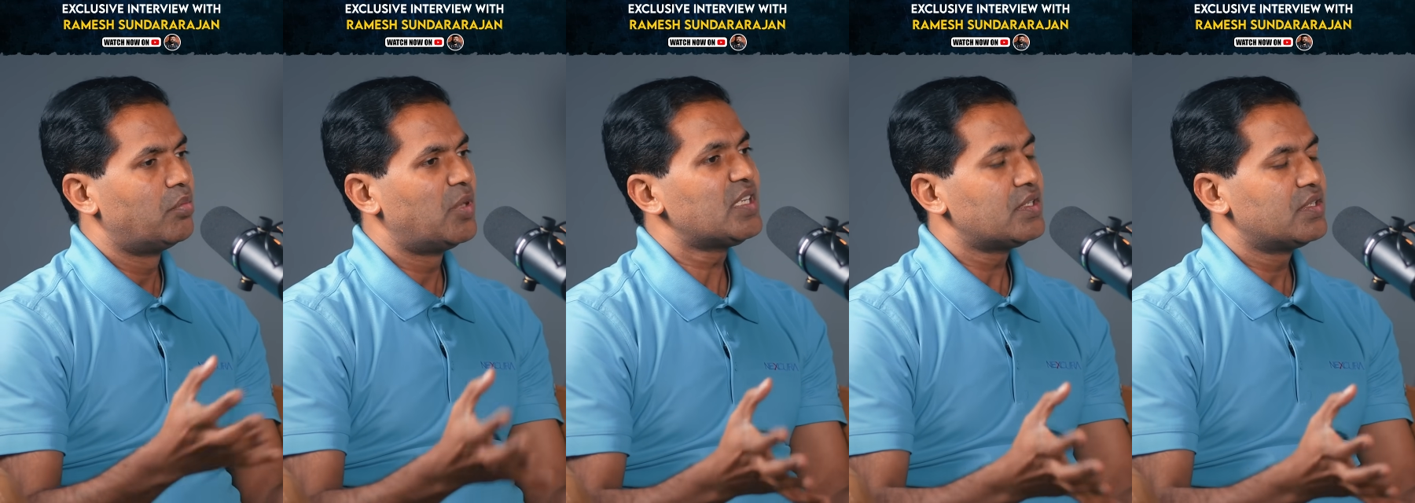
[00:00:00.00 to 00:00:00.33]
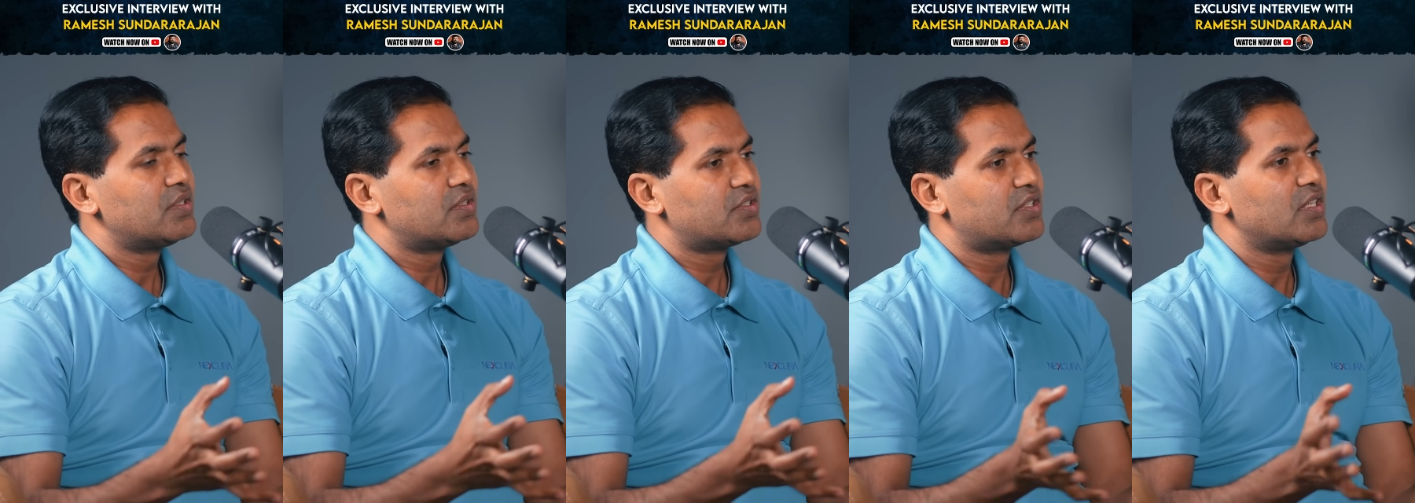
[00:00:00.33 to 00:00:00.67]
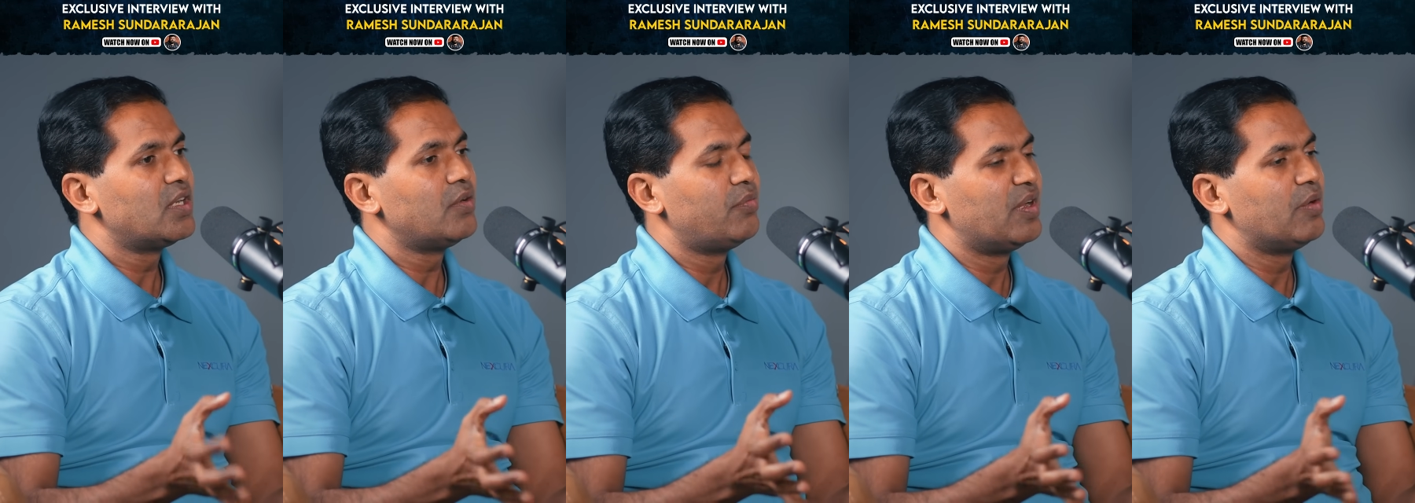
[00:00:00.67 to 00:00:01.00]
but
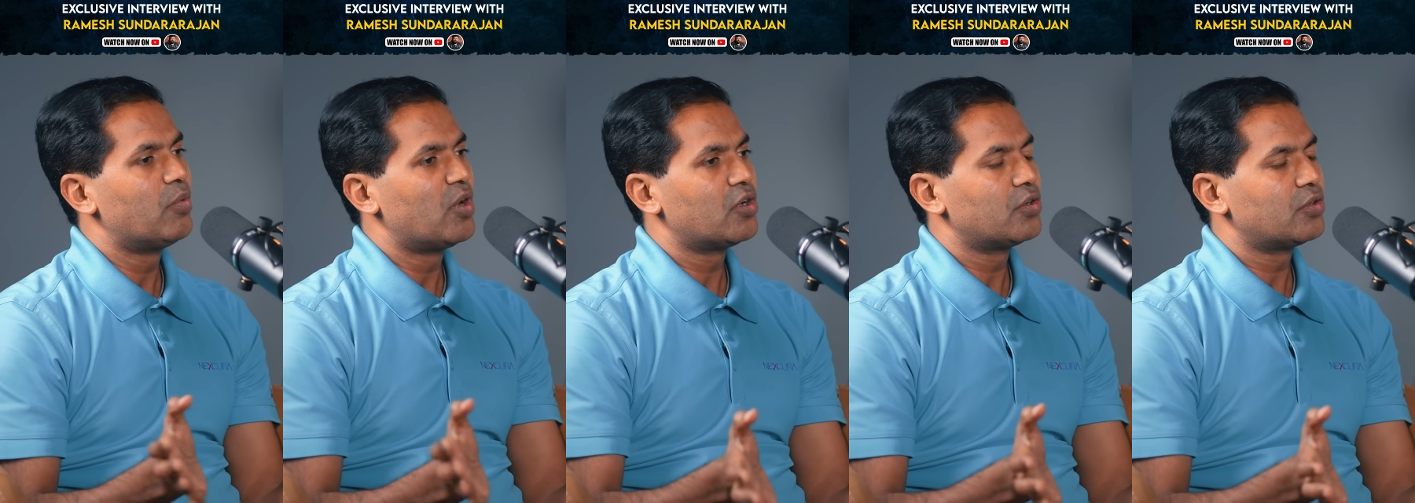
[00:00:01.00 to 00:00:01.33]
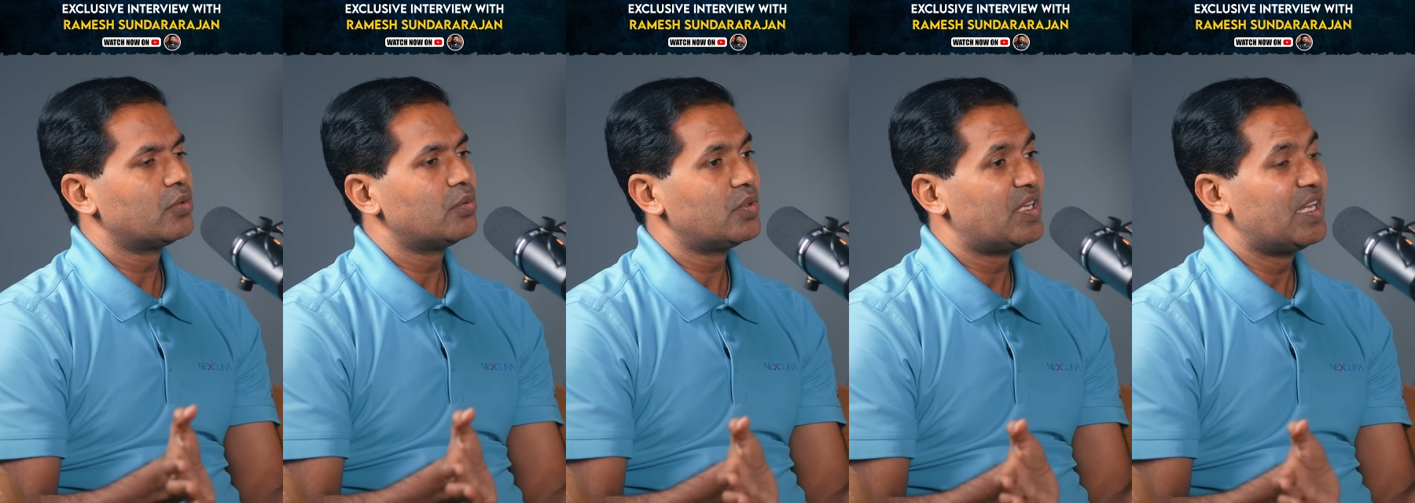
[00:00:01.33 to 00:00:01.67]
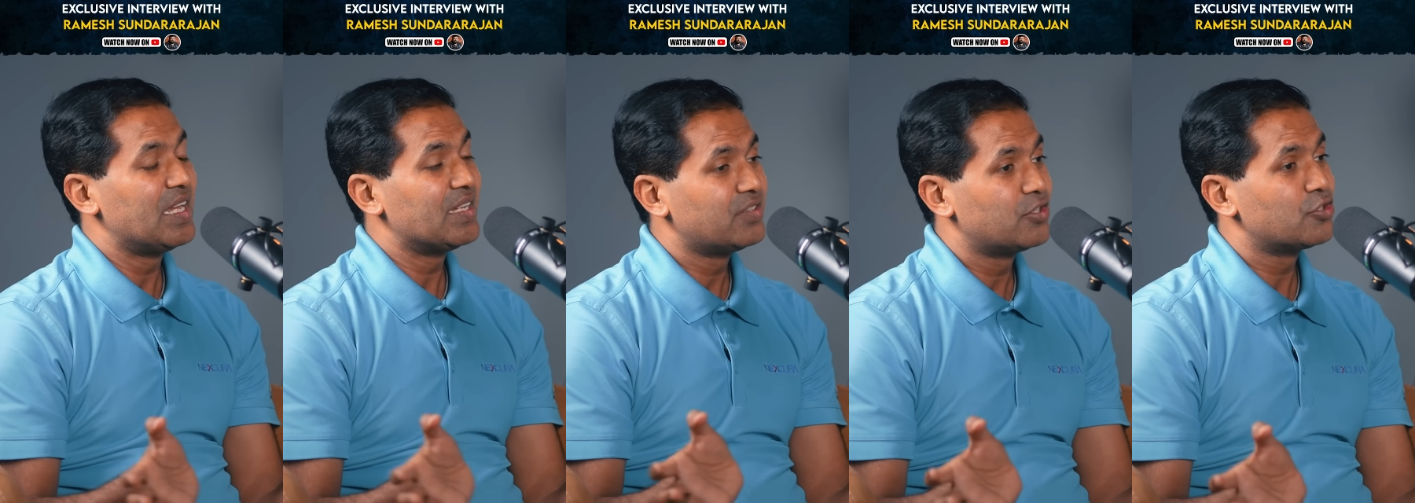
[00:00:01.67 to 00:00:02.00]
still we wanted to
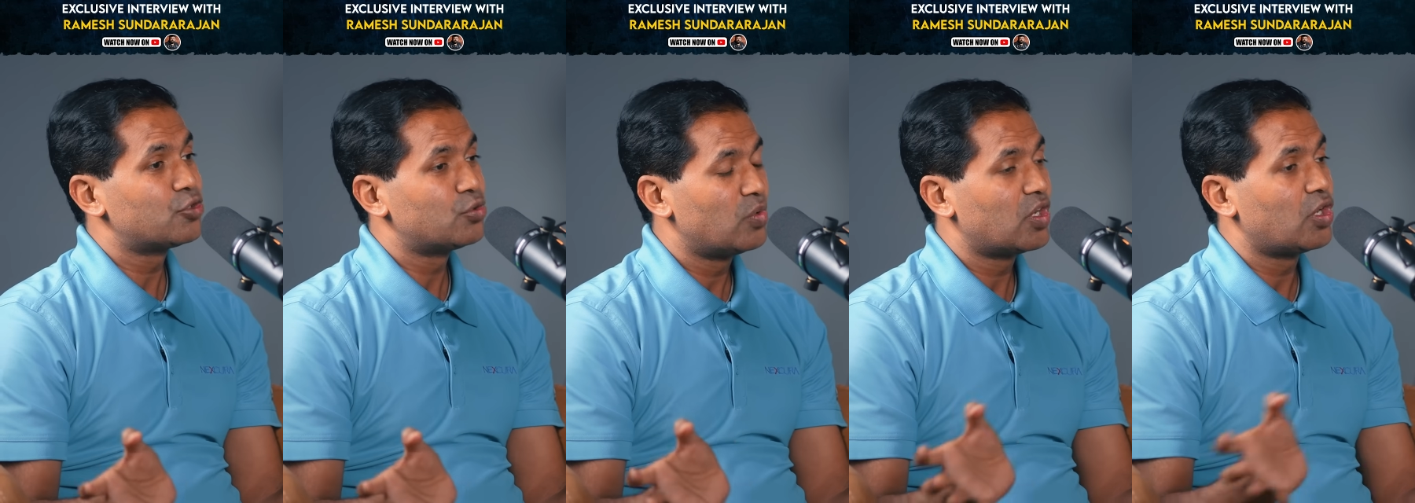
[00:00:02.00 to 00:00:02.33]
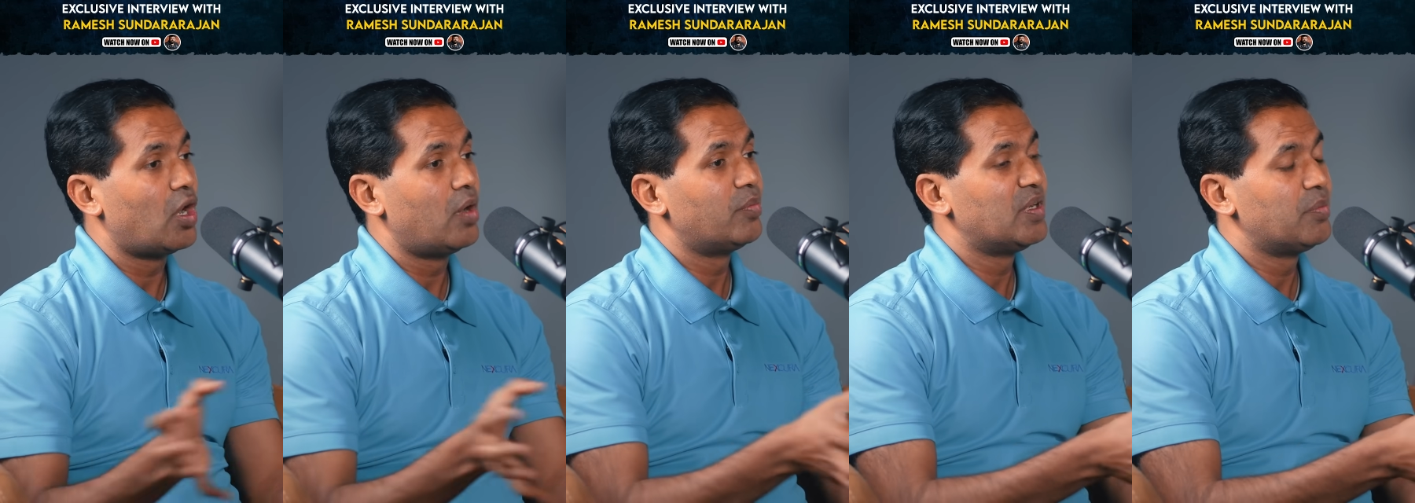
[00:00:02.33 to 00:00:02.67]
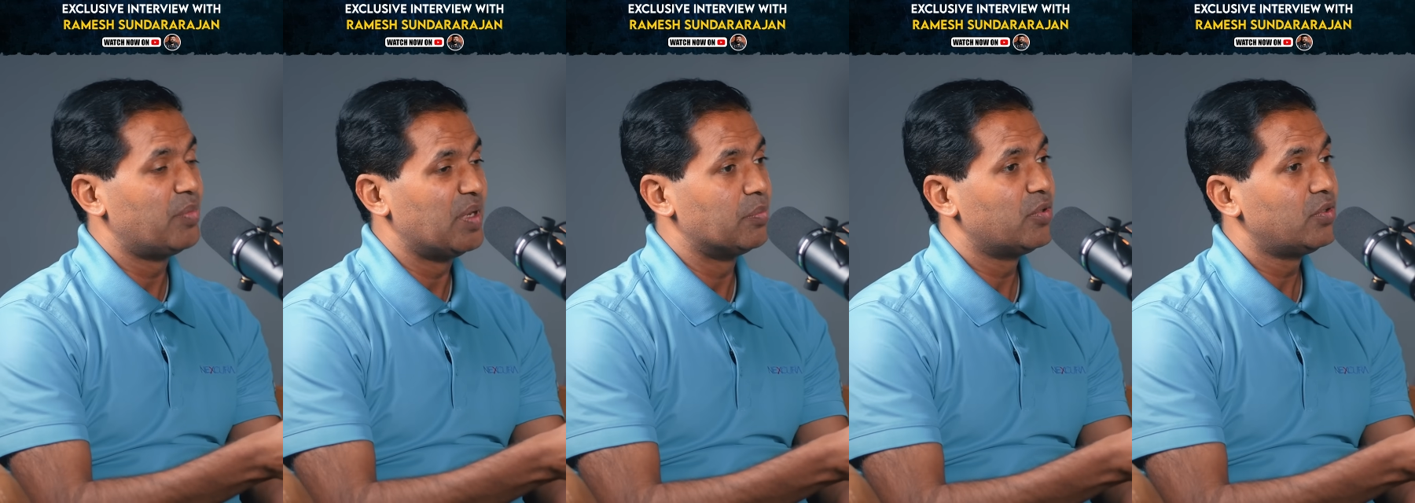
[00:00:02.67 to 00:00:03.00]
take this to a
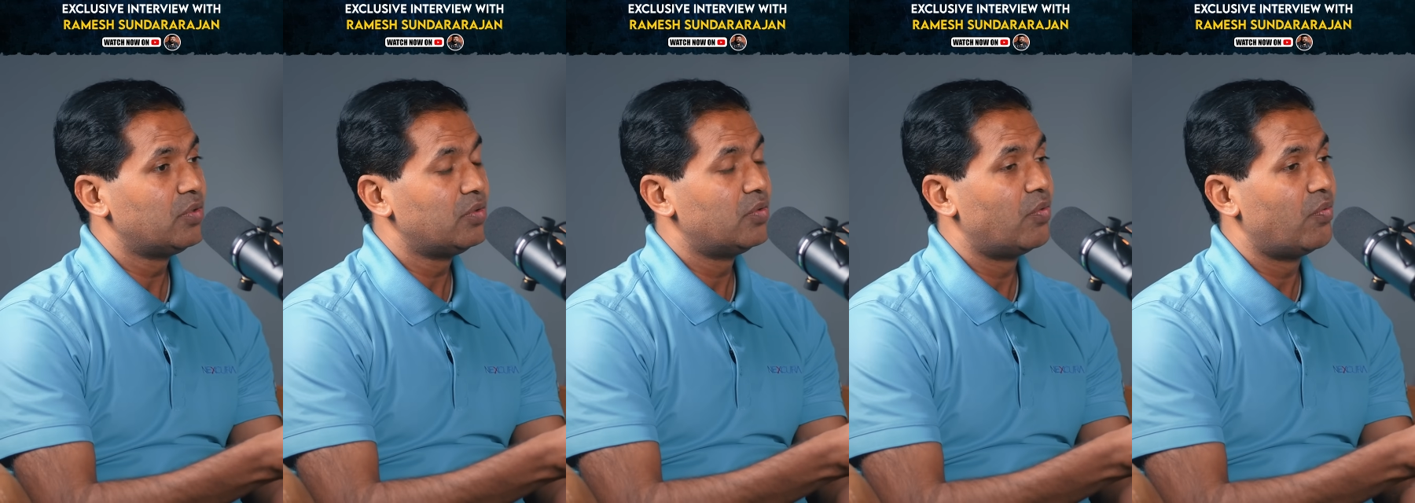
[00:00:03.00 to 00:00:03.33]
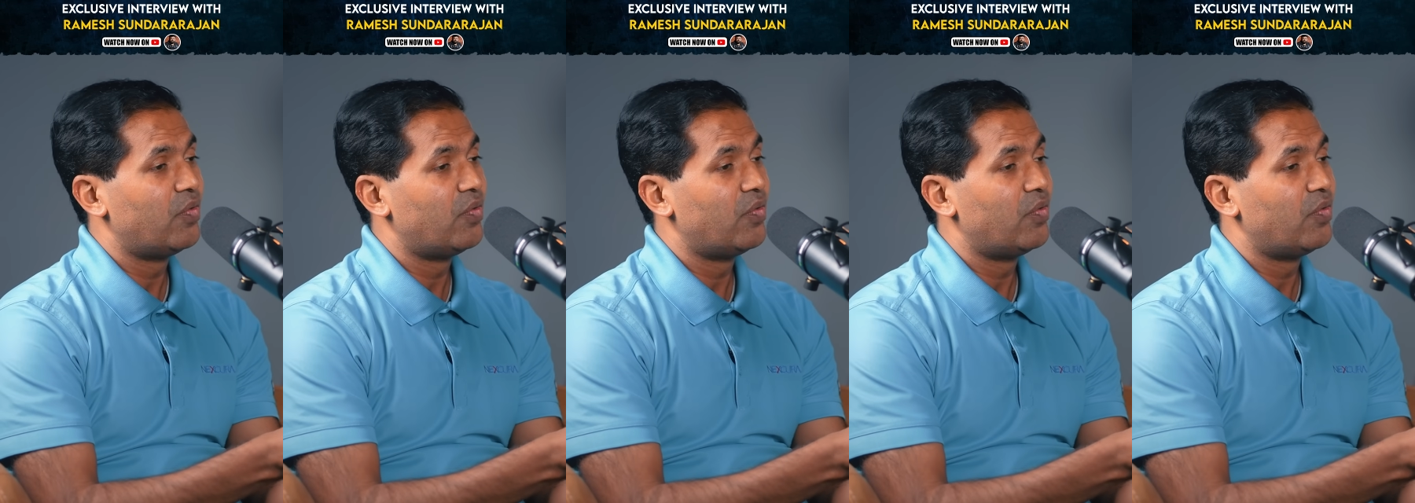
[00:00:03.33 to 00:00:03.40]
common people